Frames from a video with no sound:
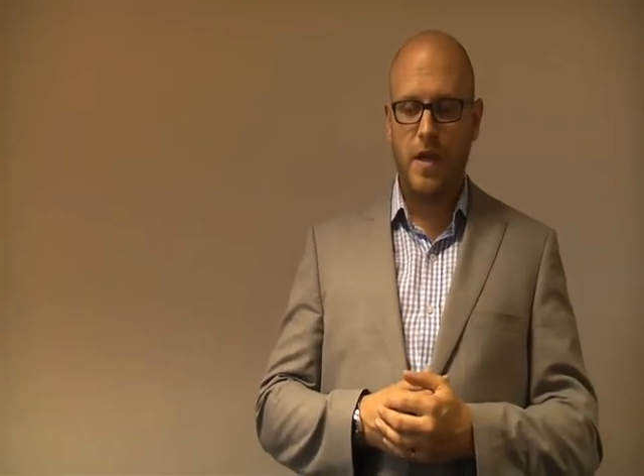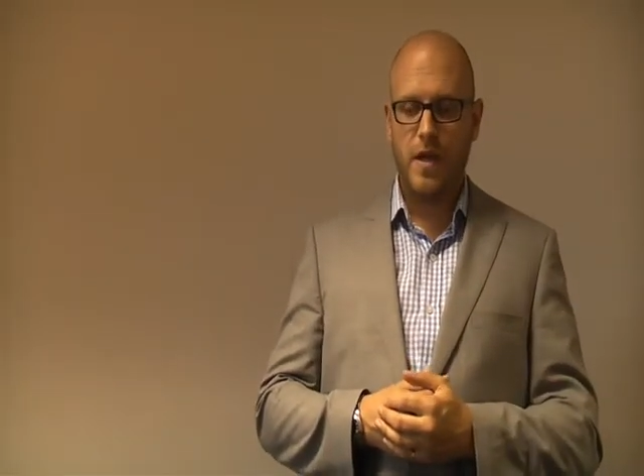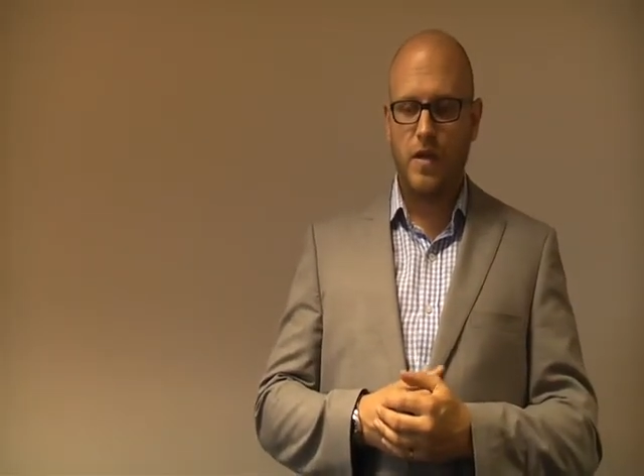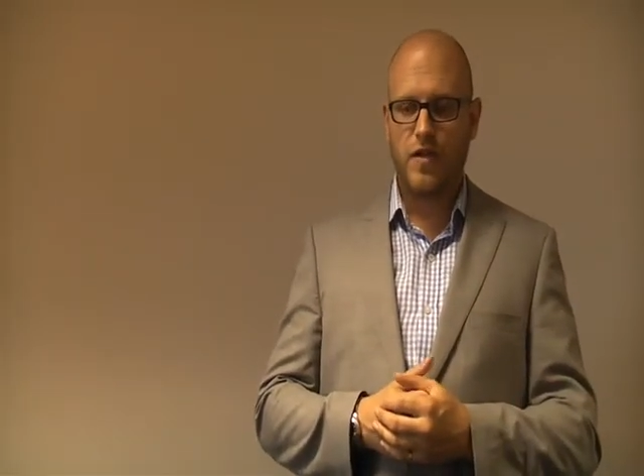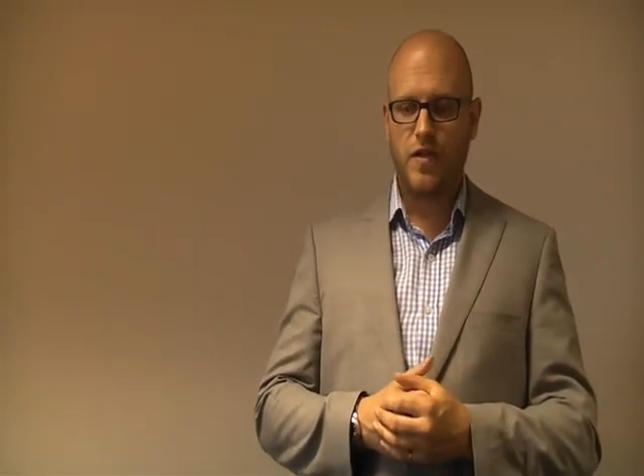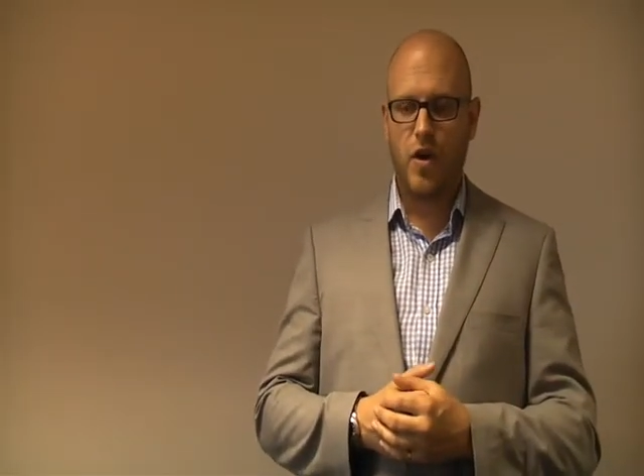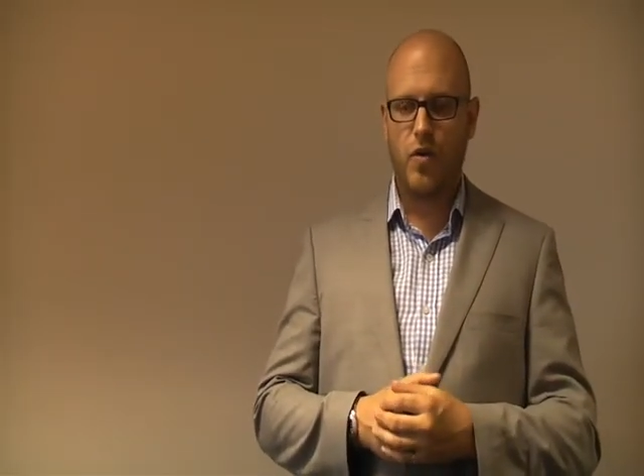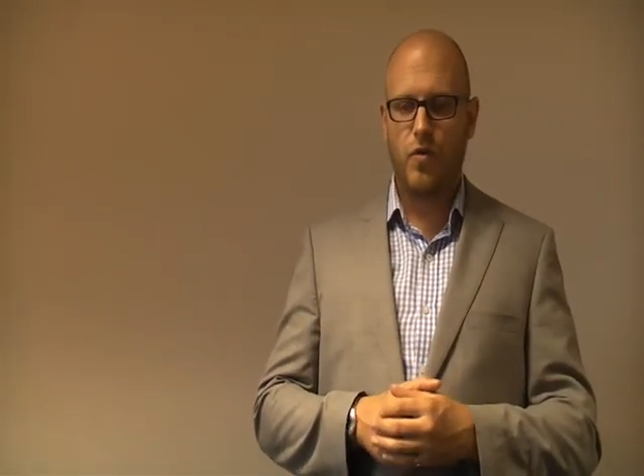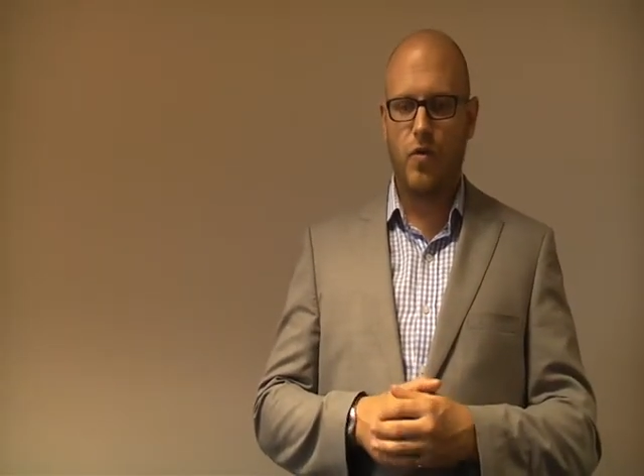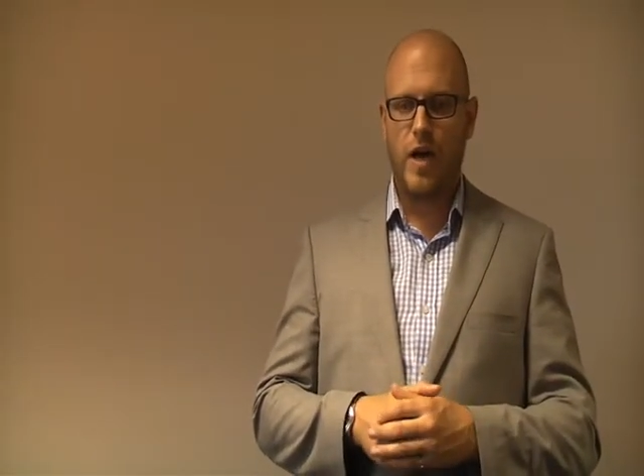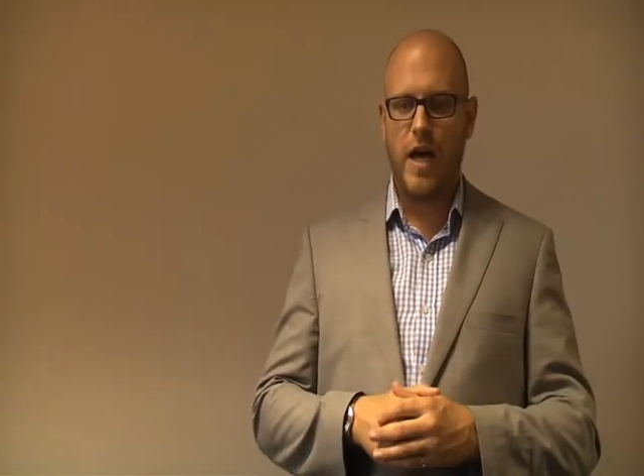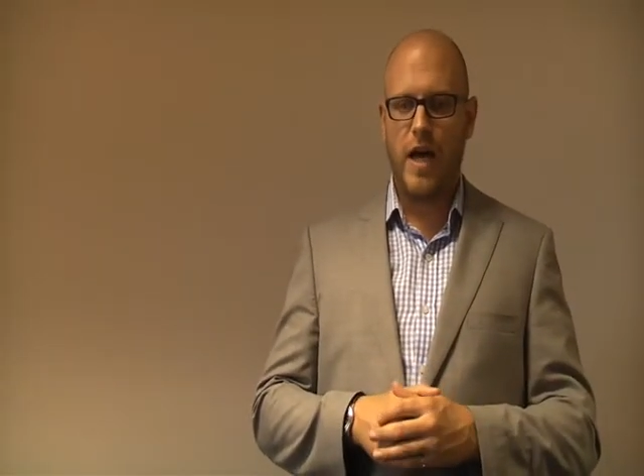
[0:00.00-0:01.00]

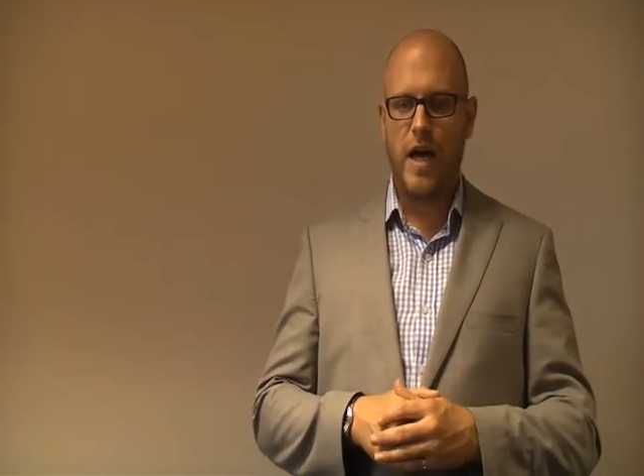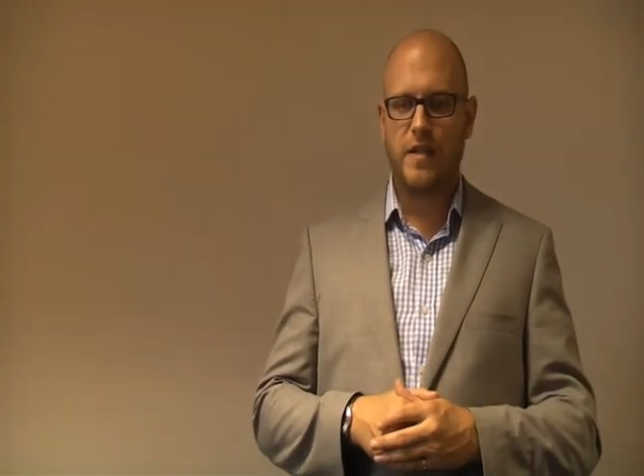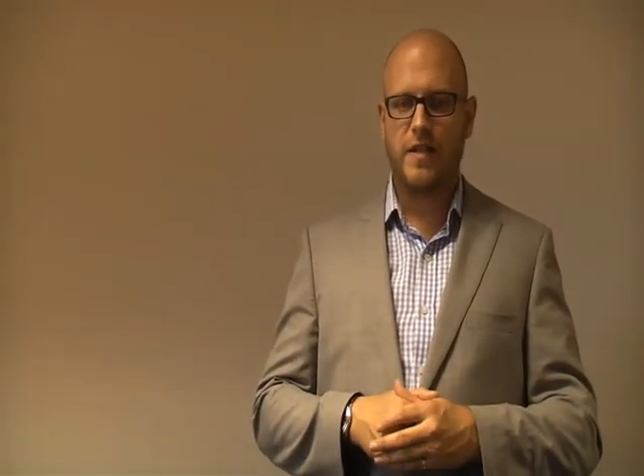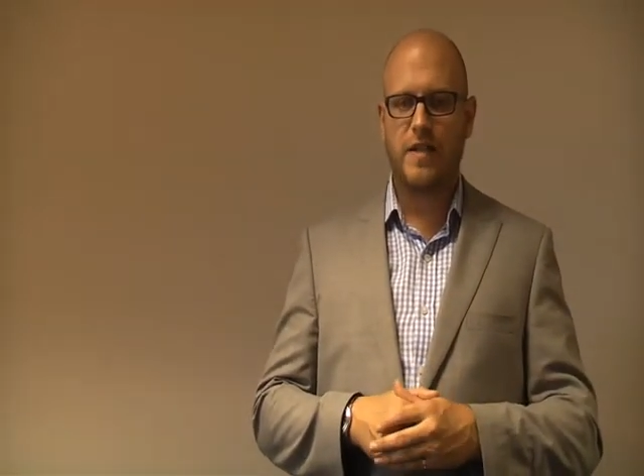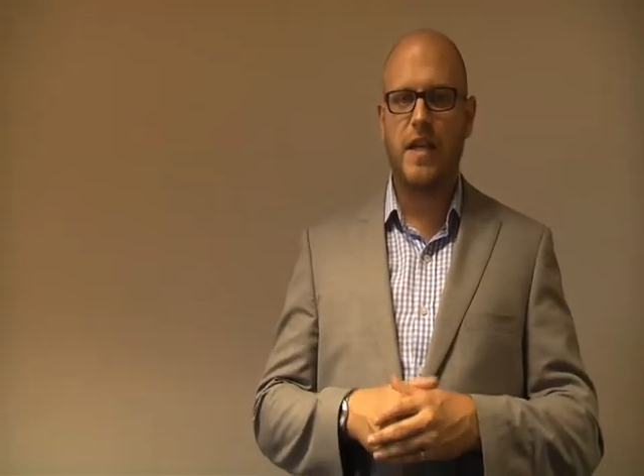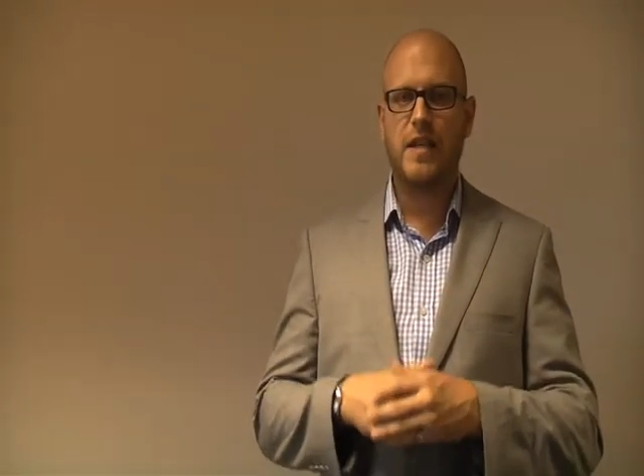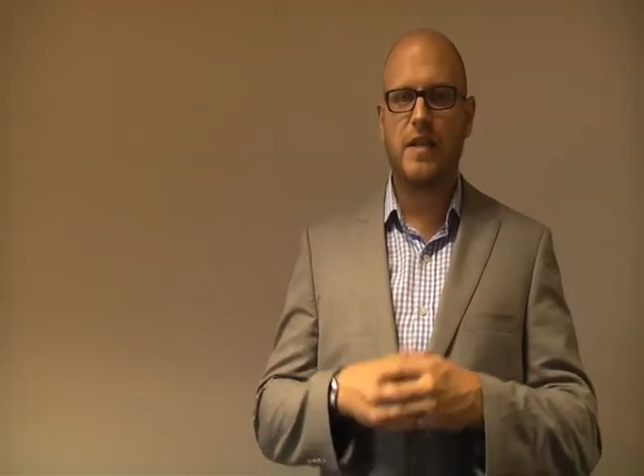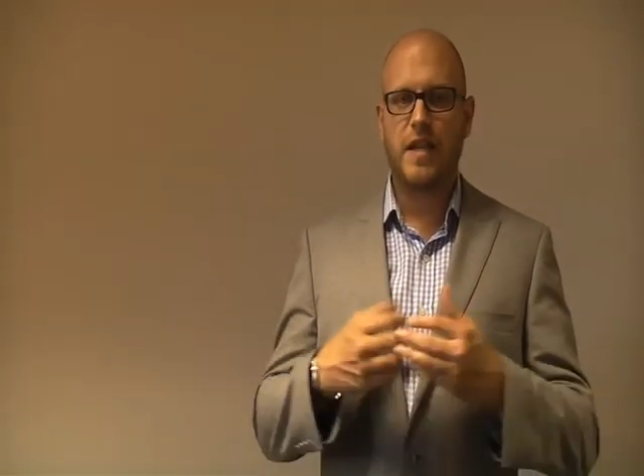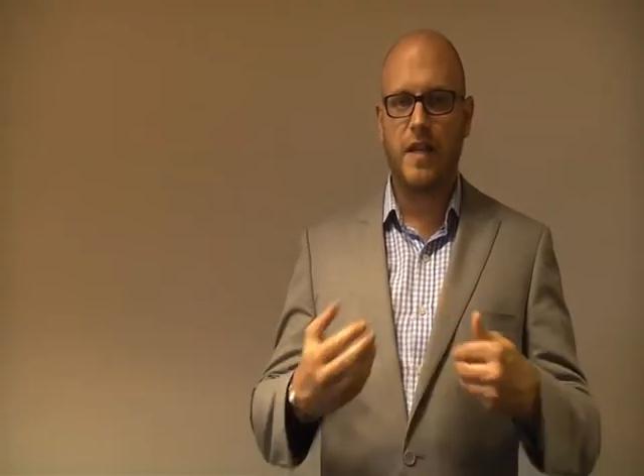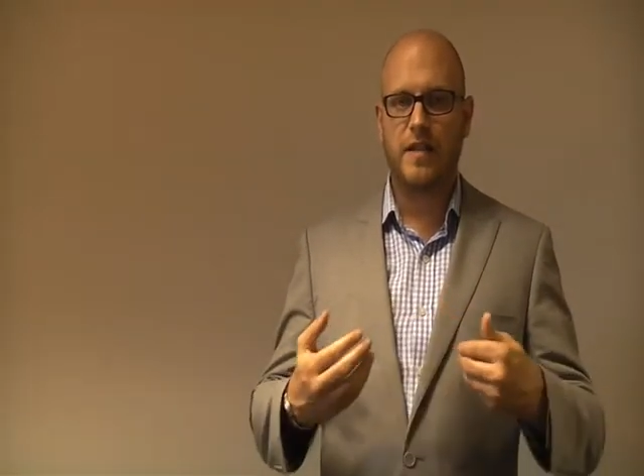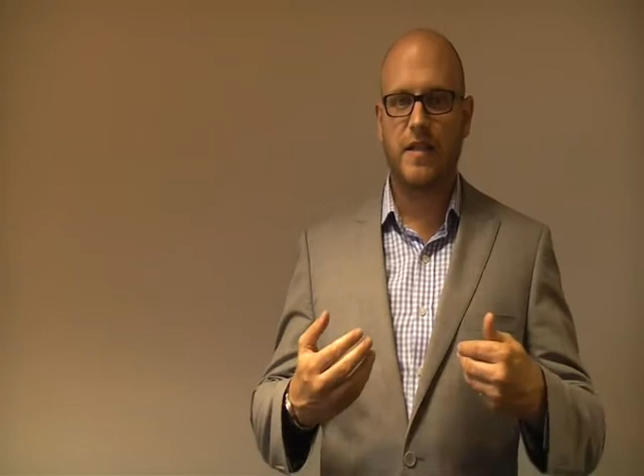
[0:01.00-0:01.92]
So CSR,